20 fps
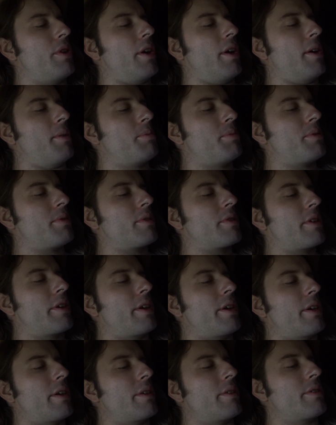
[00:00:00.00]
up,
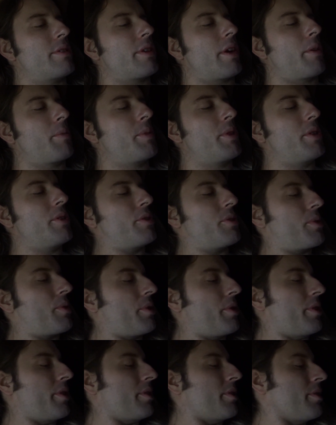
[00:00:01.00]
and I'm gonna
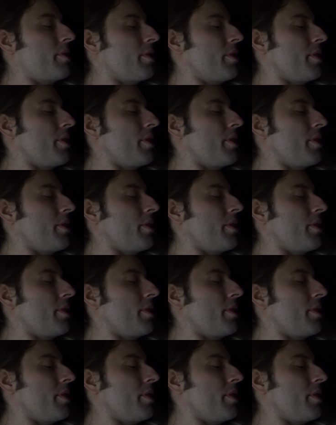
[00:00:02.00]
enjoy